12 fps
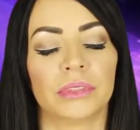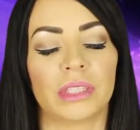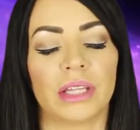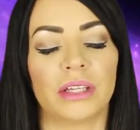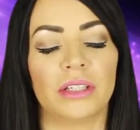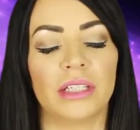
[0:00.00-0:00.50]

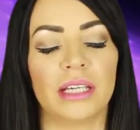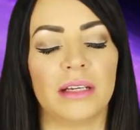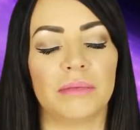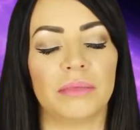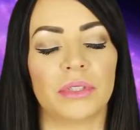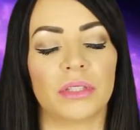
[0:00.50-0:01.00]
Another
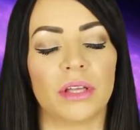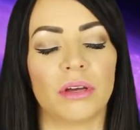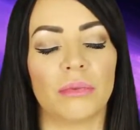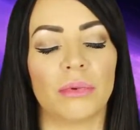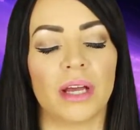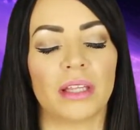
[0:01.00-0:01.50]
deep,
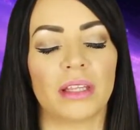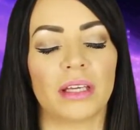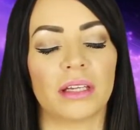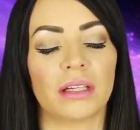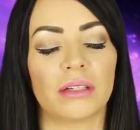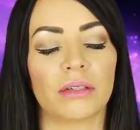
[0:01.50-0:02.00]
slow breath
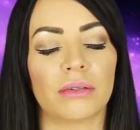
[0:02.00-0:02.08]
in,